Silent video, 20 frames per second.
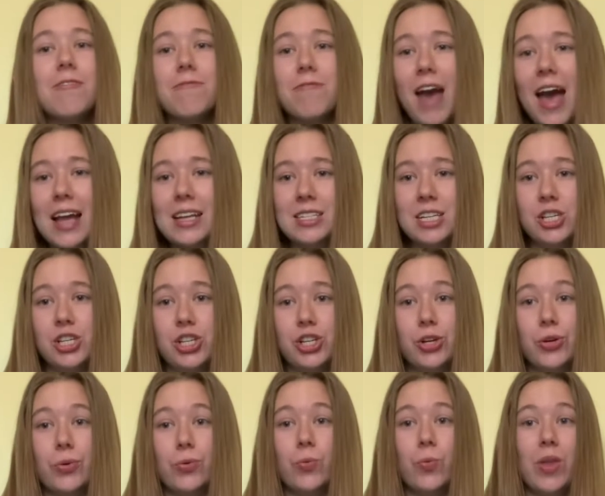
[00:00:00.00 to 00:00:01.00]
fat
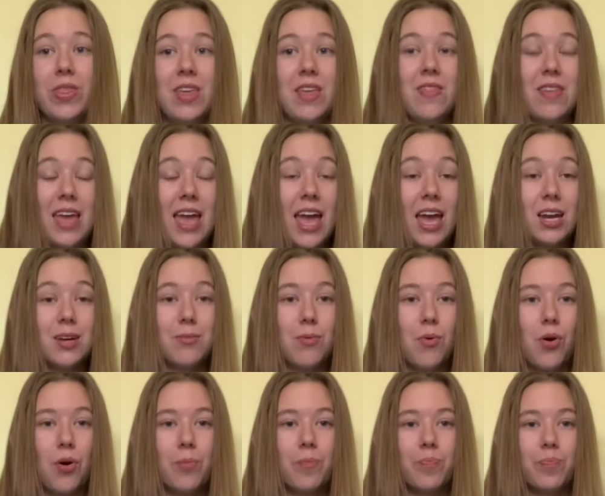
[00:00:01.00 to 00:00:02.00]
tissue within the
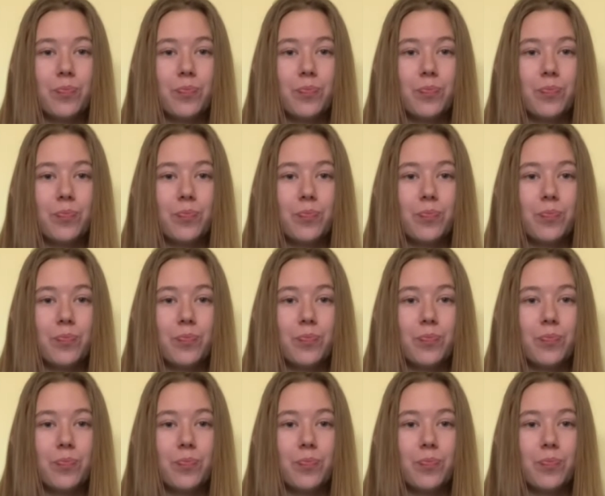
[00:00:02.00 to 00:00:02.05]
animal.